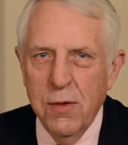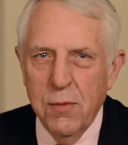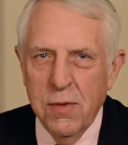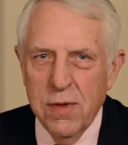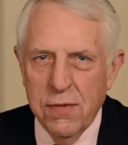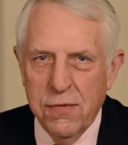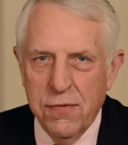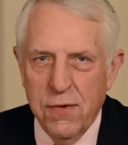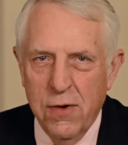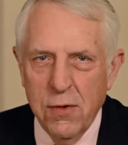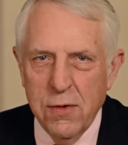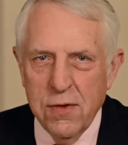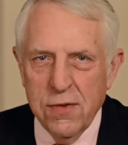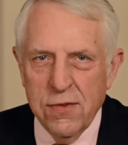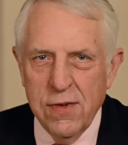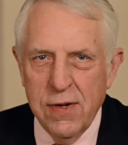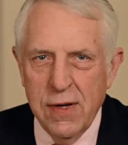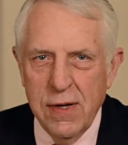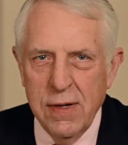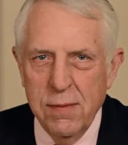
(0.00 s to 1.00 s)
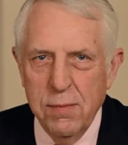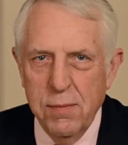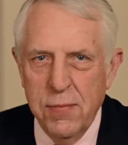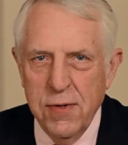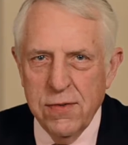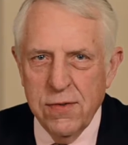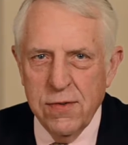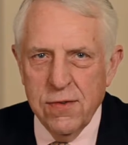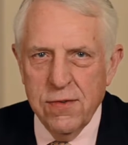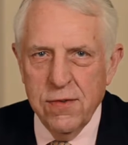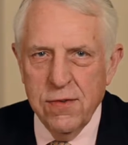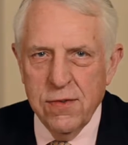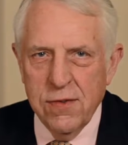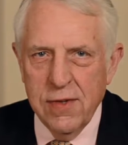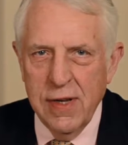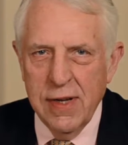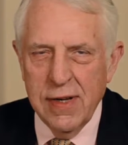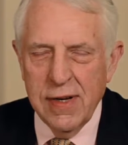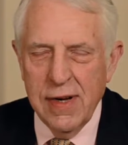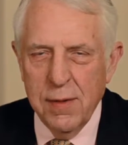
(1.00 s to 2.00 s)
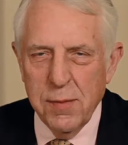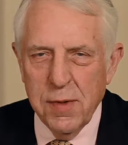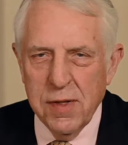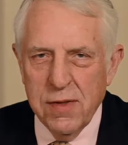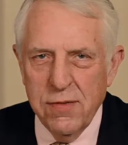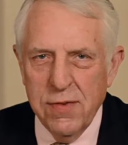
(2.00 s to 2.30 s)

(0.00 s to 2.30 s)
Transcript: with a focus on businesses and economic